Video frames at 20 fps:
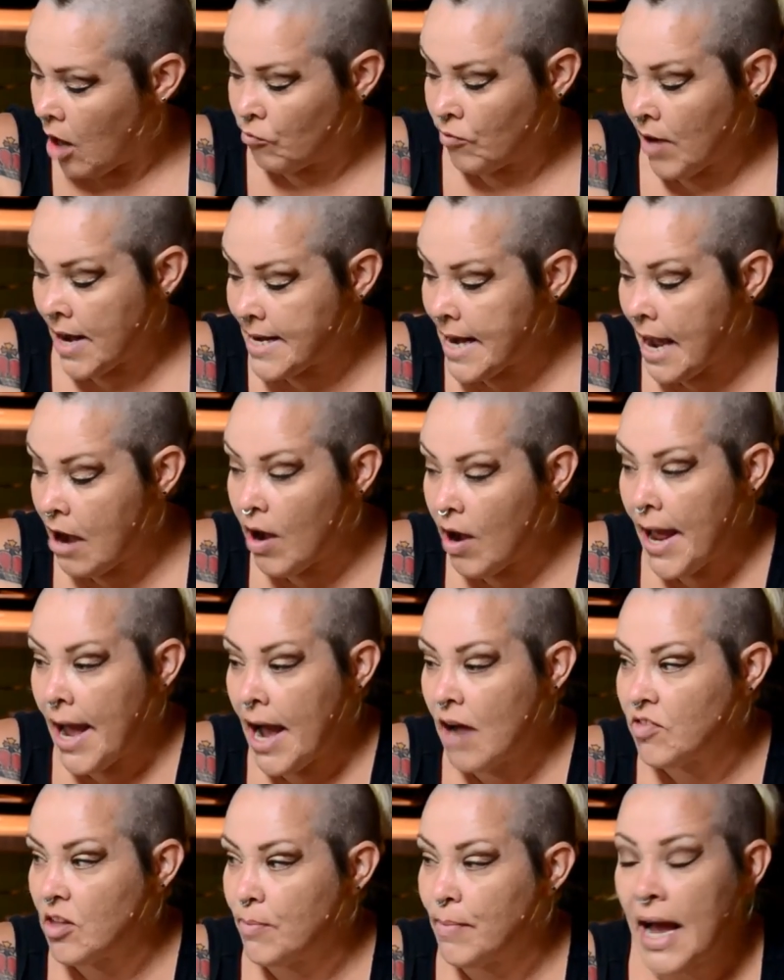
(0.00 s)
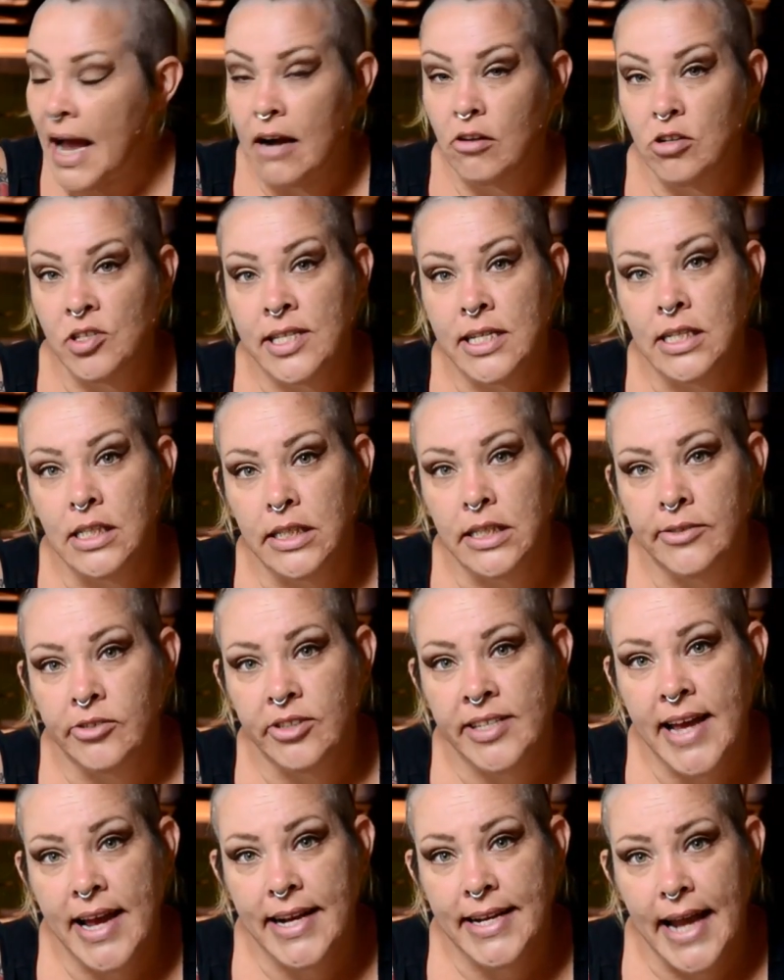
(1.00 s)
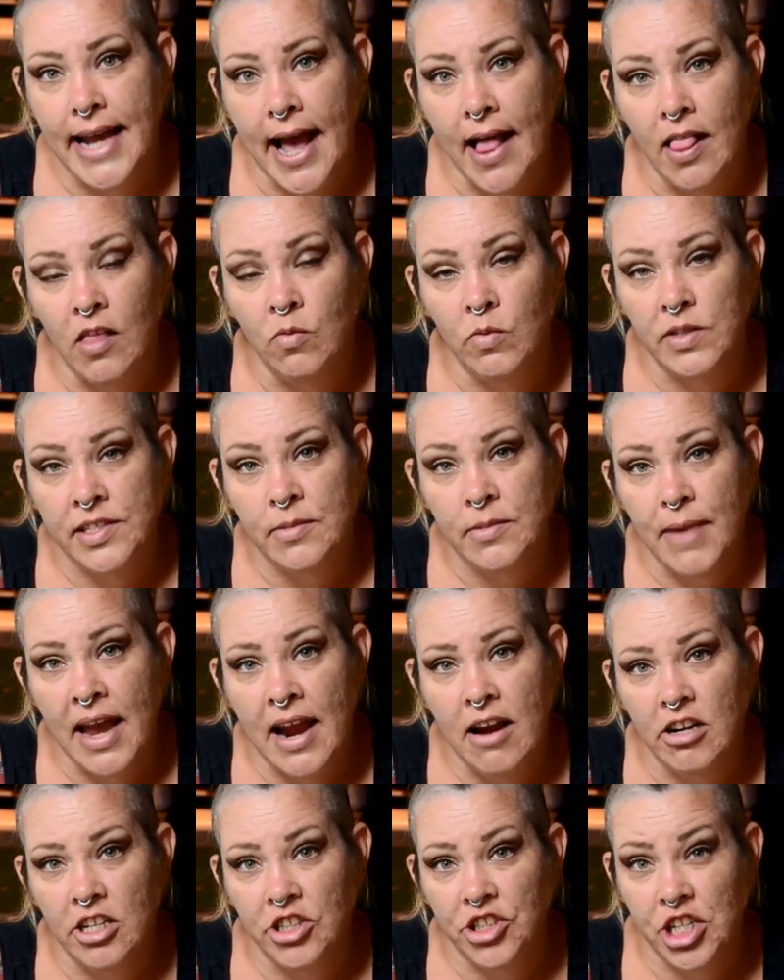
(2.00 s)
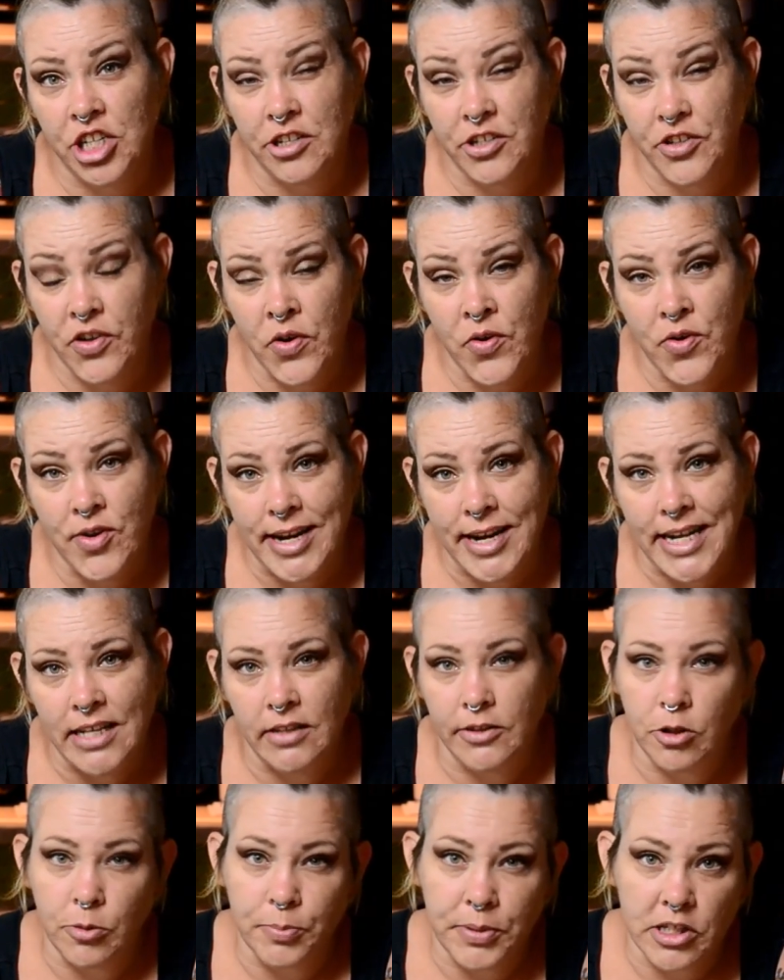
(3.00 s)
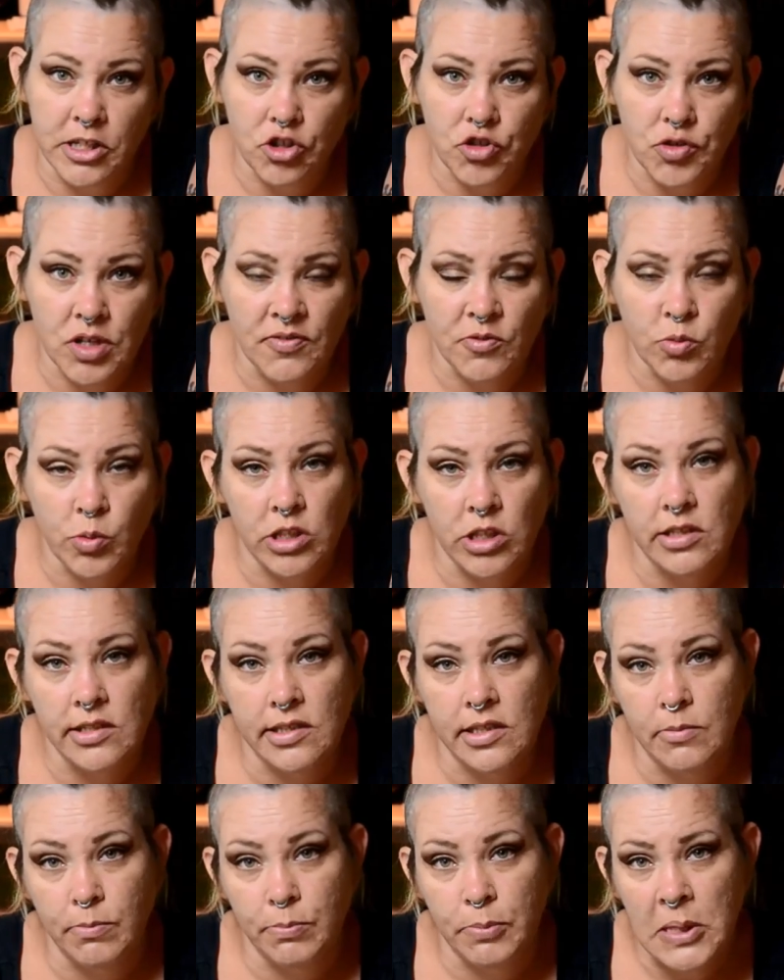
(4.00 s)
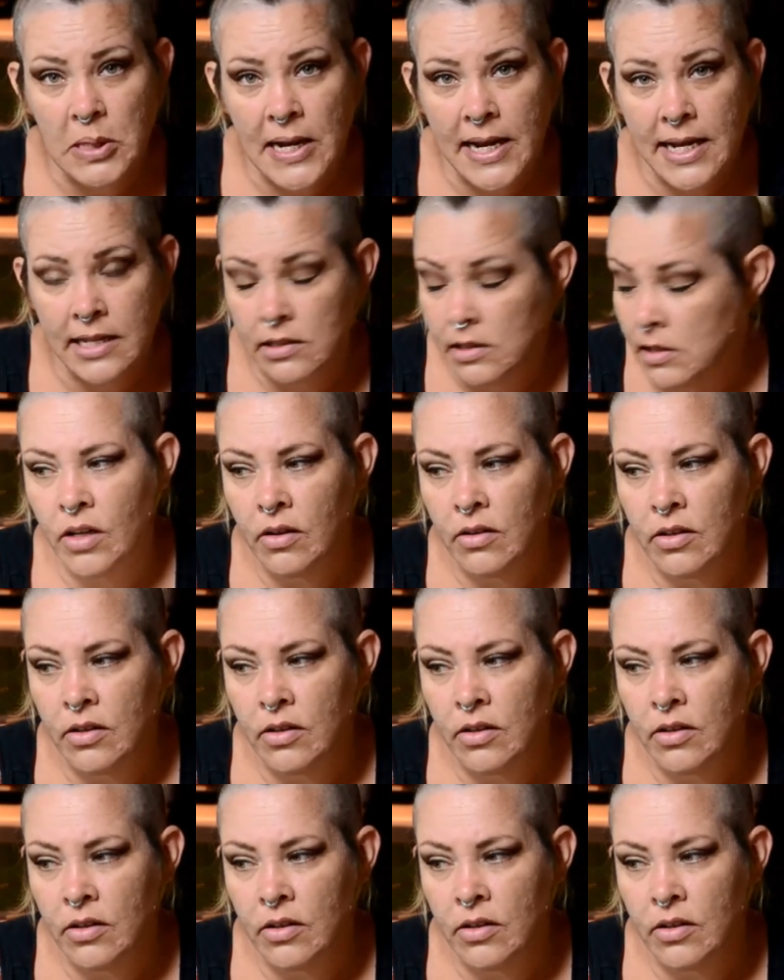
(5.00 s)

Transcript: Right now I have them housed in a little 10-gallon with some Hera giardoni, a little bit of driftwood, and some plants.